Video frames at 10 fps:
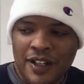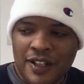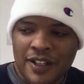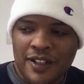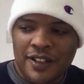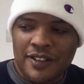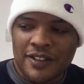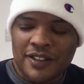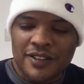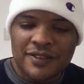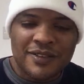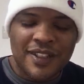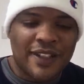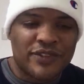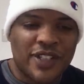
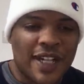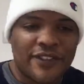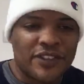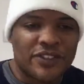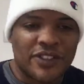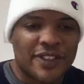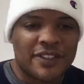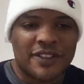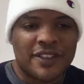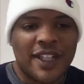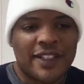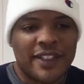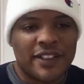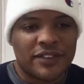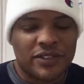They have drivers that are easily
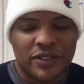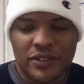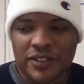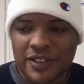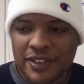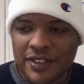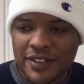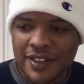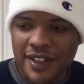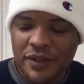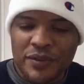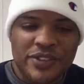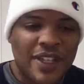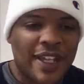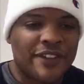90 years old.
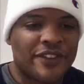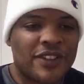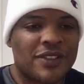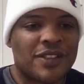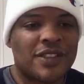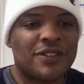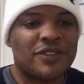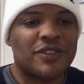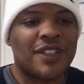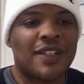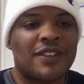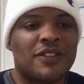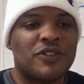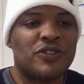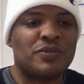Almost every single day in the
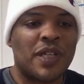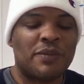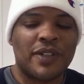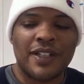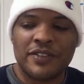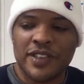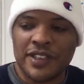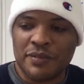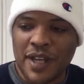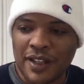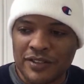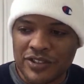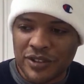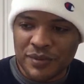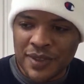newspaper I read about
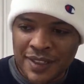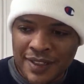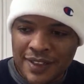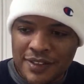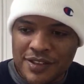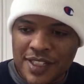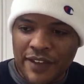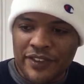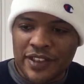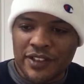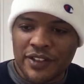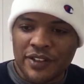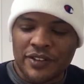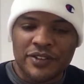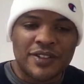some
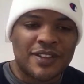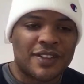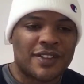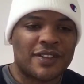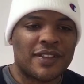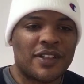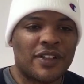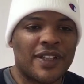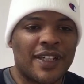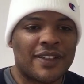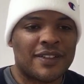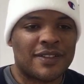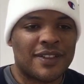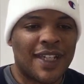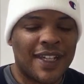70-year-old, you know,
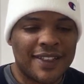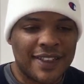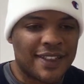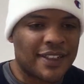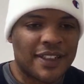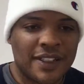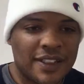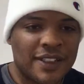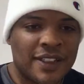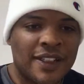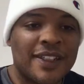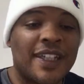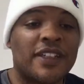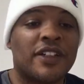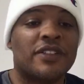hitting a
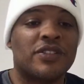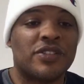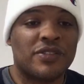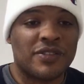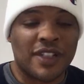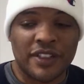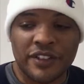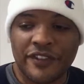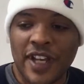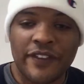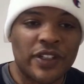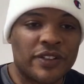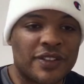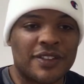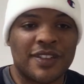kindergarten student, like a little
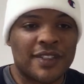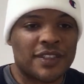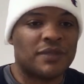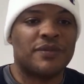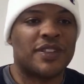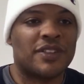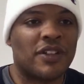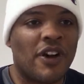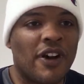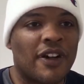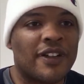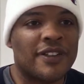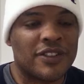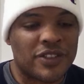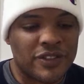5-year-old. He just hits them with his
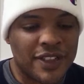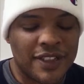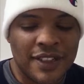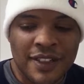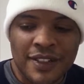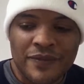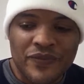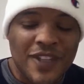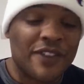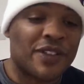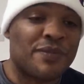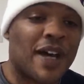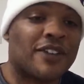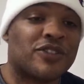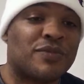car in the street. And that really
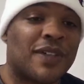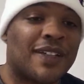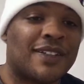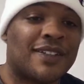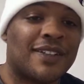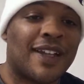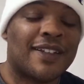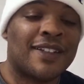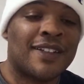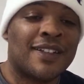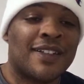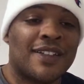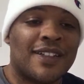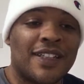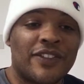bothers me. And like,
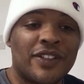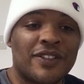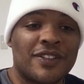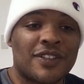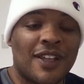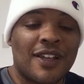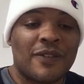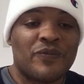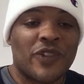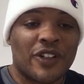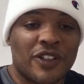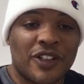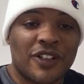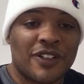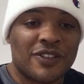even though this
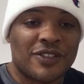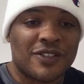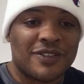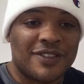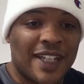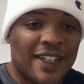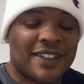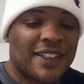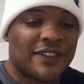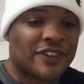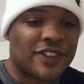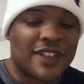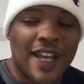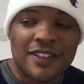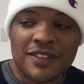occurs daily for the
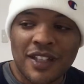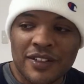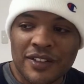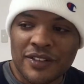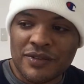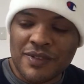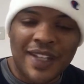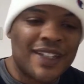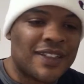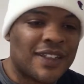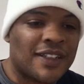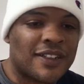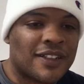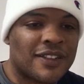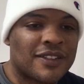last, I don't know, 8
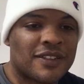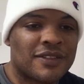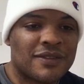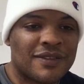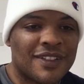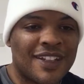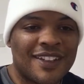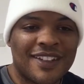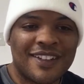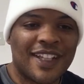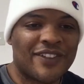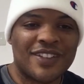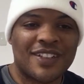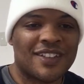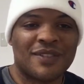years, they
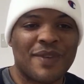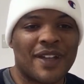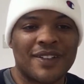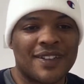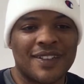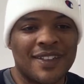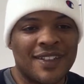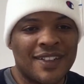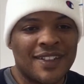haven't done nothing about it.